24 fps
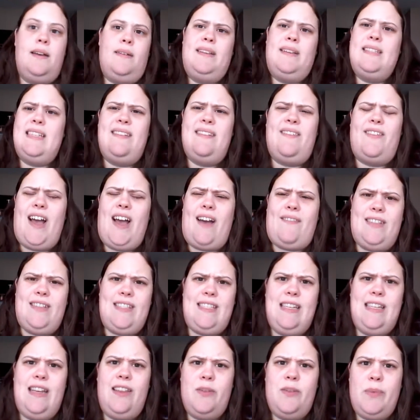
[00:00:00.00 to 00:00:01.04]
Because I haven't
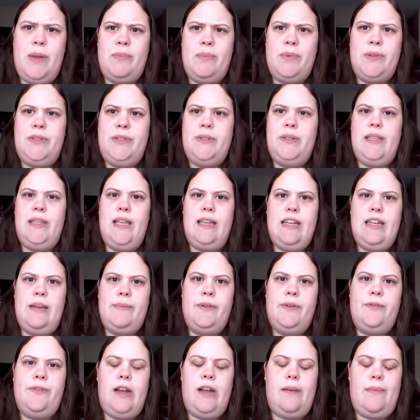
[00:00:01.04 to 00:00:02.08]
seen other people doing that type
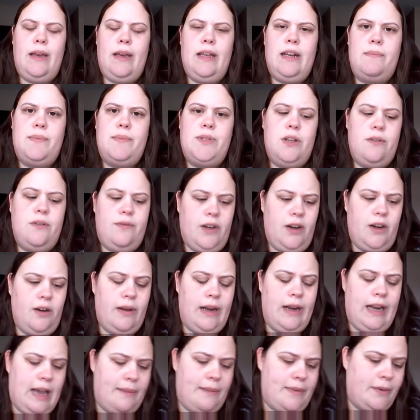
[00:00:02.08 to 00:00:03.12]
of framing, and I'm so far
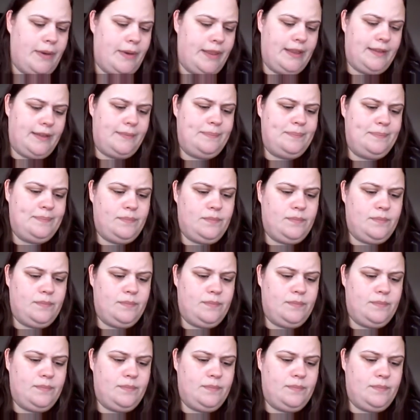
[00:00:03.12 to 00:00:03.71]
quite happy with it.